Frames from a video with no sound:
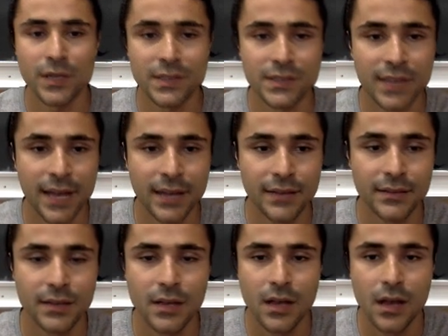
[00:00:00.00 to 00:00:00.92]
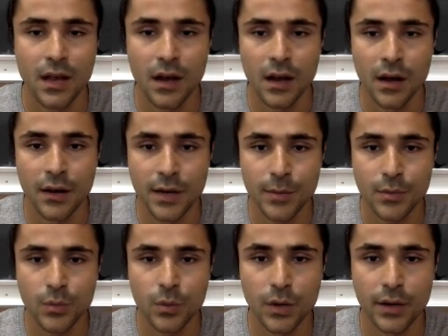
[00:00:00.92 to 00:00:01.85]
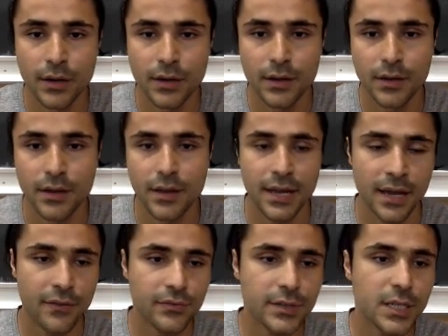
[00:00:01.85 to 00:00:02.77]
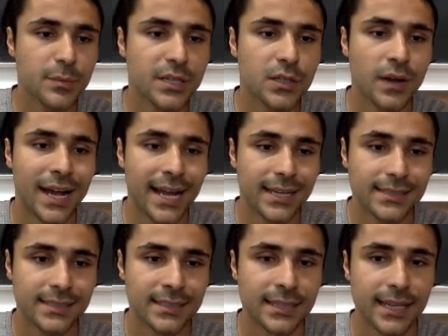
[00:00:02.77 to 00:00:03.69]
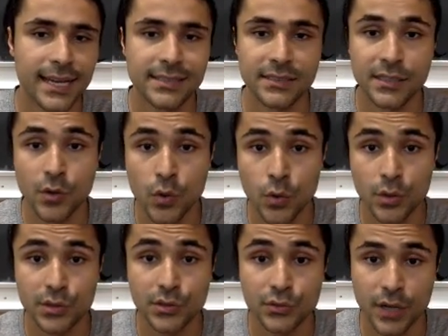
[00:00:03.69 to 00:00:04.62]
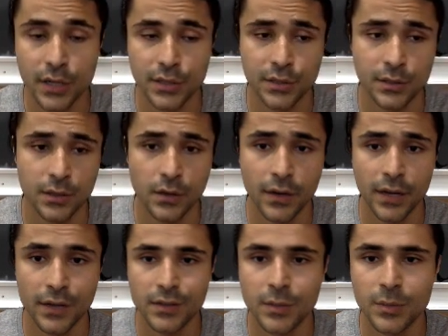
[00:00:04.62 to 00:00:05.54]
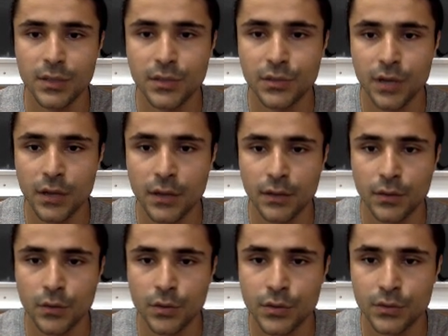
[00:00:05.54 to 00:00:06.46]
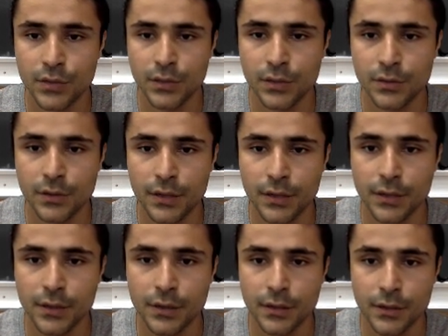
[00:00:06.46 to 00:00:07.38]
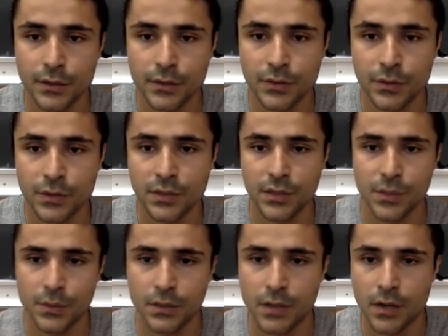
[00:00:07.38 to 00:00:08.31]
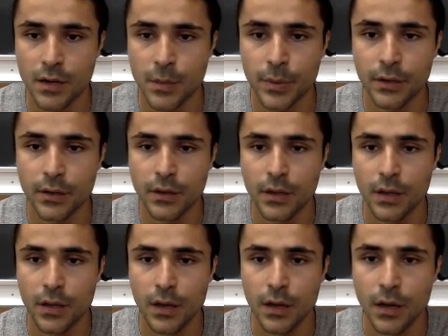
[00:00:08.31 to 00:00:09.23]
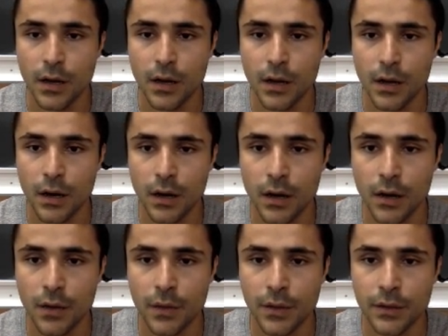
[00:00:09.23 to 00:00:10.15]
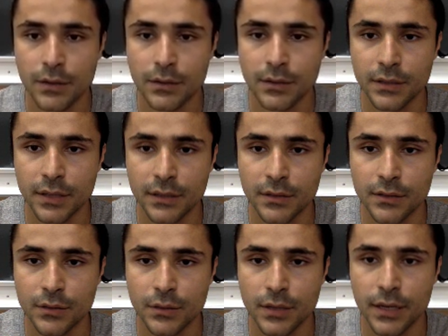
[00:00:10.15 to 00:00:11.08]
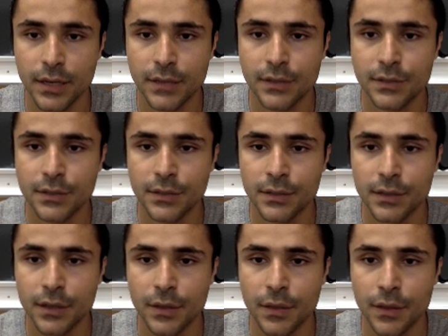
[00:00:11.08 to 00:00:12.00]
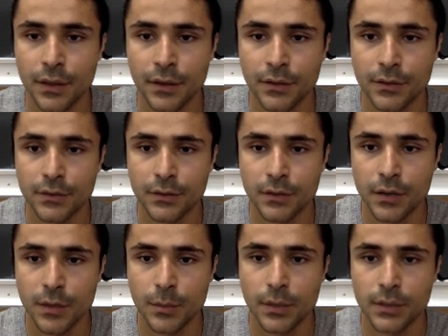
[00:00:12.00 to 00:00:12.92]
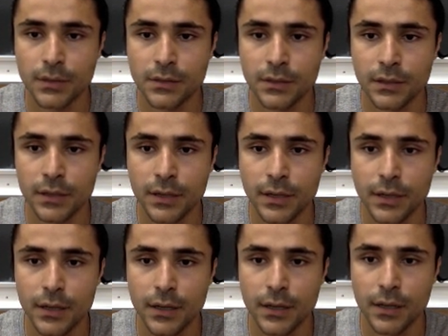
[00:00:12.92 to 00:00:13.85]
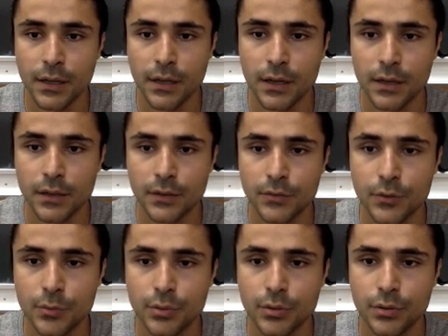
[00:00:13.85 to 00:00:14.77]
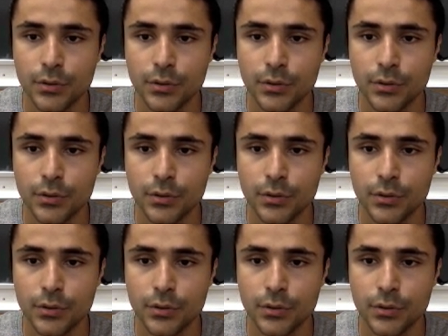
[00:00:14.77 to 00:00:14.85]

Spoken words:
is that, number one, every amino acid has a core structure. Okay, so I'm going to draw that core structure right here. So it starts with a carbon, and then it's connected to a hydrogen, and then to a carboxylic group,